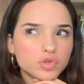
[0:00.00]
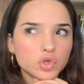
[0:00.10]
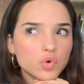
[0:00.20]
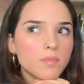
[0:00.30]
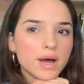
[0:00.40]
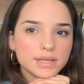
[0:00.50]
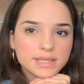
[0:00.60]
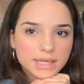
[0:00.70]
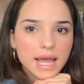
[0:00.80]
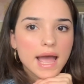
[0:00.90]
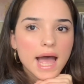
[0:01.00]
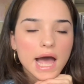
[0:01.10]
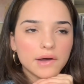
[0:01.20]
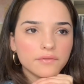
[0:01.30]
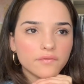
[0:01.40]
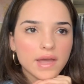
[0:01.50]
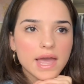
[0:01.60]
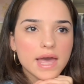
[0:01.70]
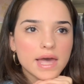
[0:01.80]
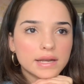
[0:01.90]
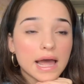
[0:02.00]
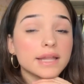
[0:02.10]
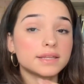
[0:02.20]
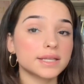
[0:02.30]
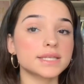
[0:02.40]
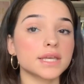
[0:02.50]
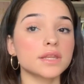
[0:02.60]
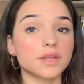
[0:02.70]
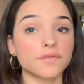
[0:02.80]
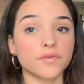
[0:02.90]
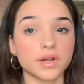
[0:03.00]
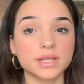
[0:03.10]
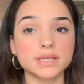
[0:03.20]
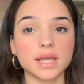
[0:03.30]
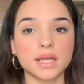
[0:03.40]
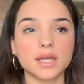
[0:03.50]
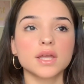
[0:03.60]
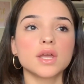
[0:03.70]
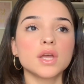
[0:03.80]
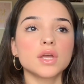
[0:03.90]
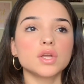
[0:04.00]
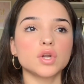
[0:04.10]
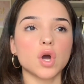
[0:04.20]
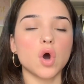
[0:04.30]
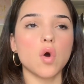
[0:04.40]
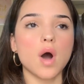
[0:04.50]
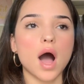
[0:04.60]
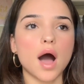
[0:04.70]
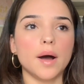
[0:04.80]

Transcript: 2 months and a half, and I did see a difference, like, you know,